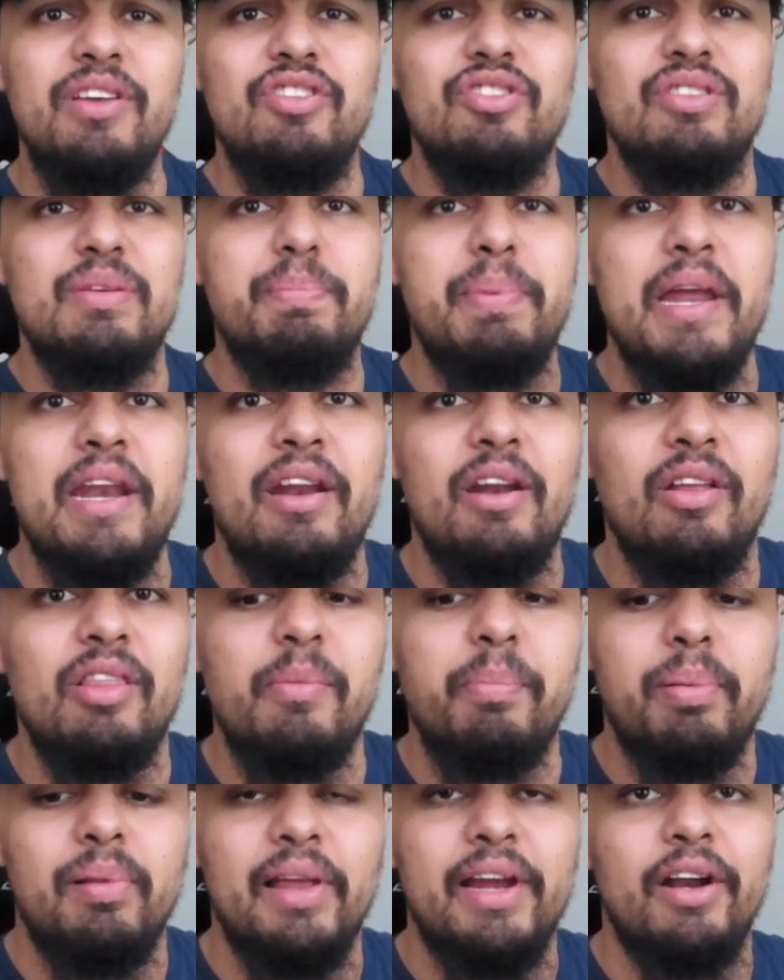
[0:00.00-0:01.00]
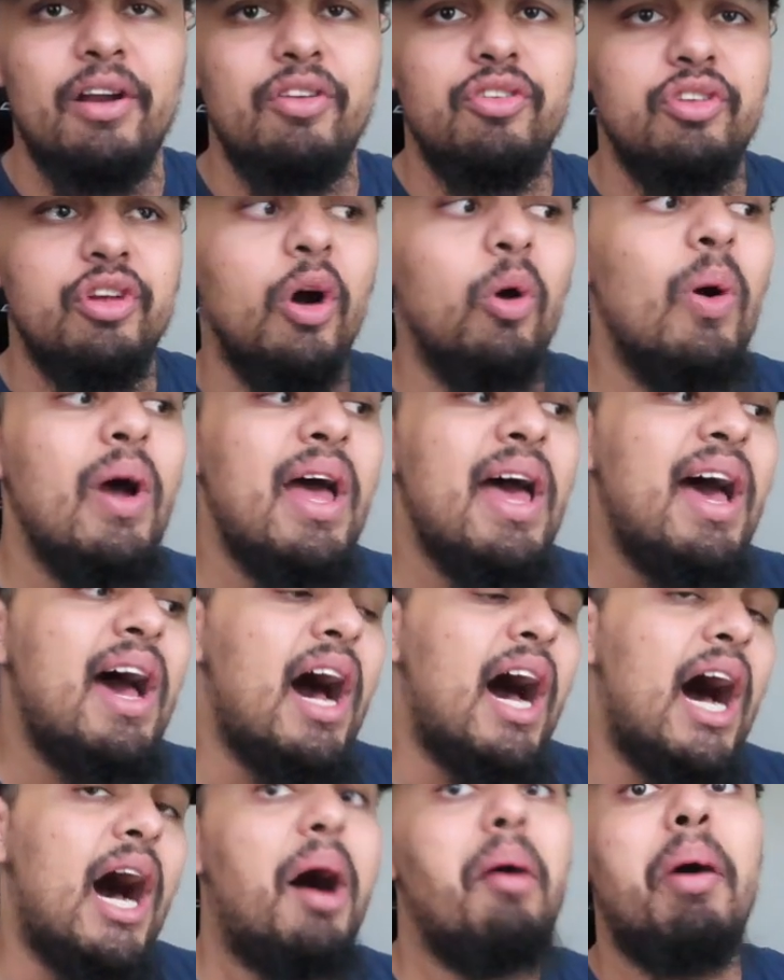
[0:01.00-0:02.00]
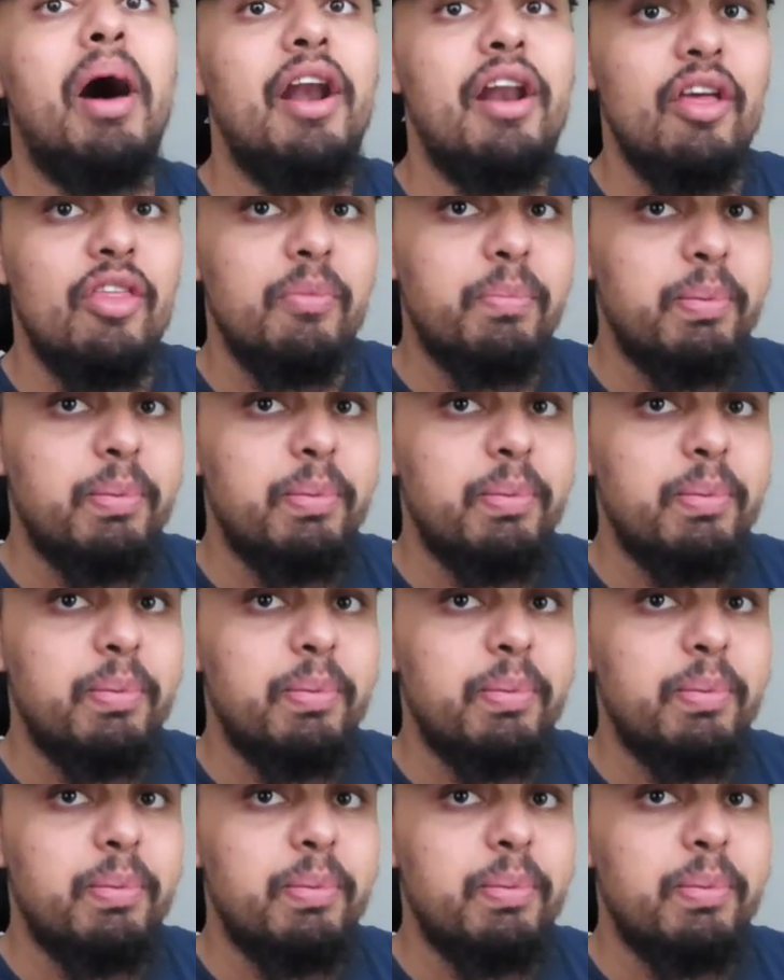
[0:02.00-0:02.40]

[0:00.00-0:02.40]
just depended on the player. So another